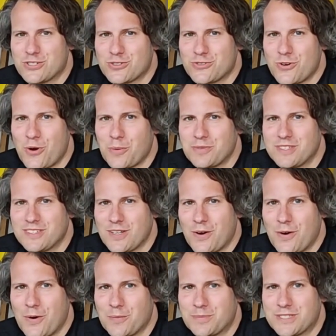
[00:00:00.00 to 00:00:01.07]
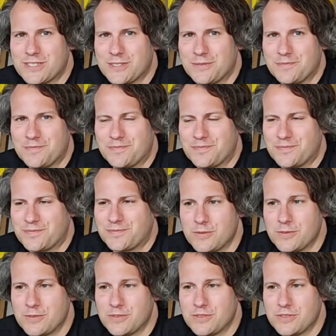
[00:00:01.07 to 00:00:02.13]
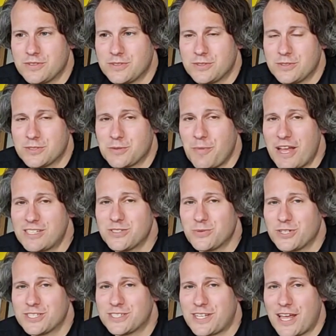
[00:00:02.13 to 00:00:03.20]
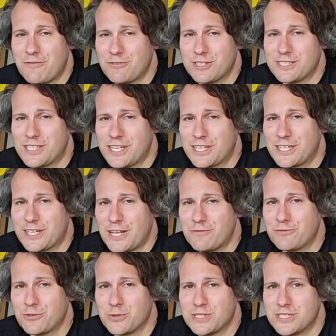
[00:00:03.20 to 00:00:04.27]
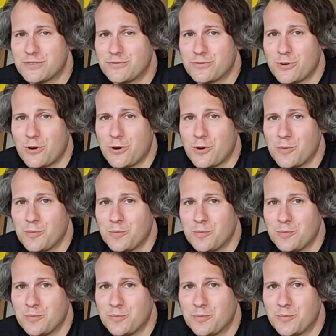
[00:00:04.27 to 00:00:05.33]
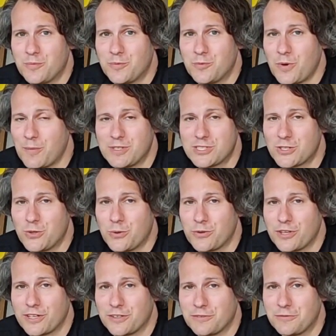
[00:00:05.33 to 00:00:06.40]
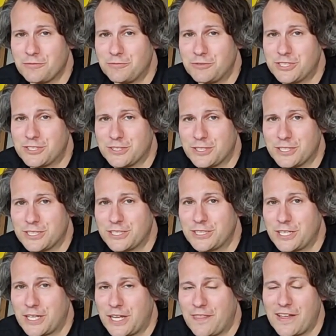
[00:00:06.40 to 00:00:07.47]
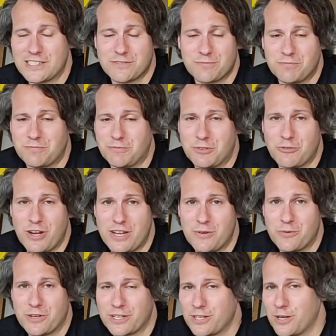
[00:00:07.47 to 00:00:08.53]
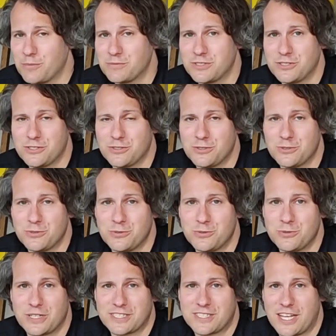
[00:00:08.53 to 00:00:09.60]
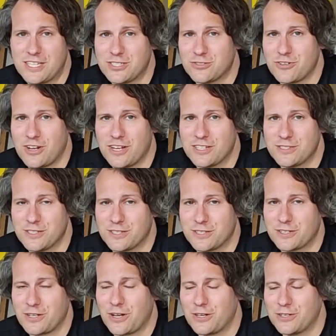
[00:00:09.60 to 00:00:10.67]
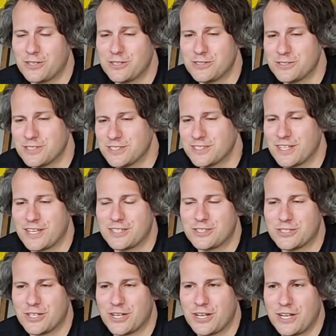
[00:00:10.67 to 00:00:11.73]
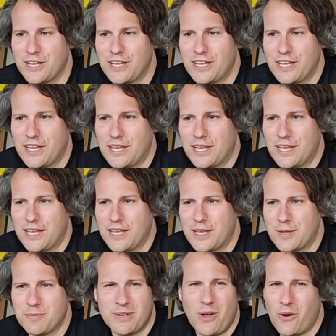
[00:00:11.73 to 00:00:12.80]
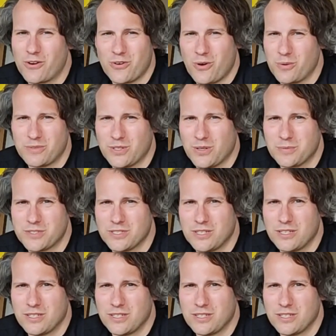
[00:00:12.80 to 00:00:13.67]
cropped tops. So menswear has definitely taken influence from women's clothing recently, and that's great when it comes to accessorising, colours, etc. But not crop tops.